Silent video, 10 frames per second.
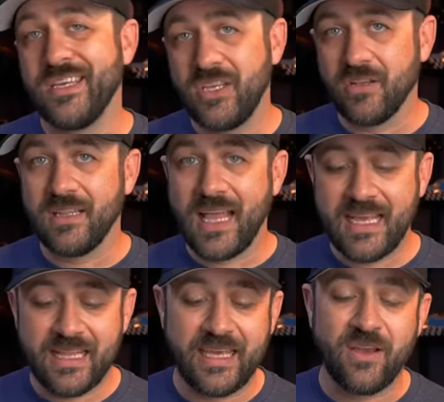You'll
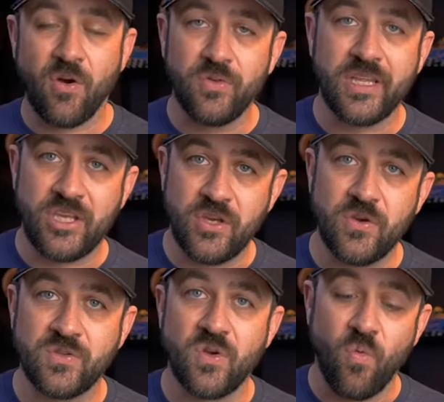likely only
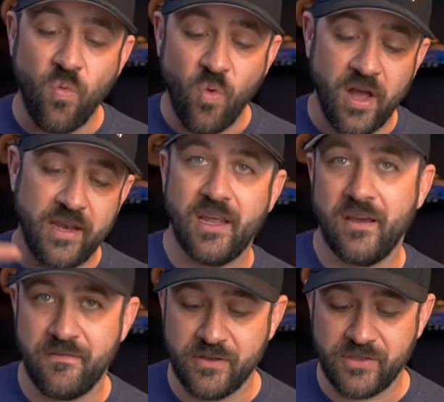use one
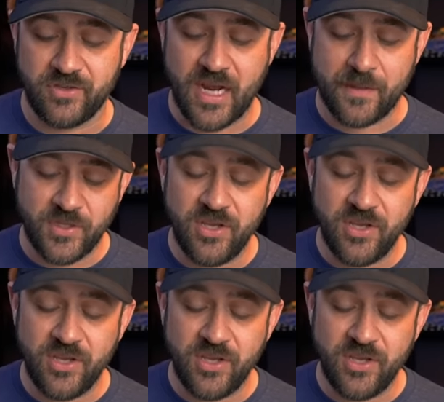of those straps.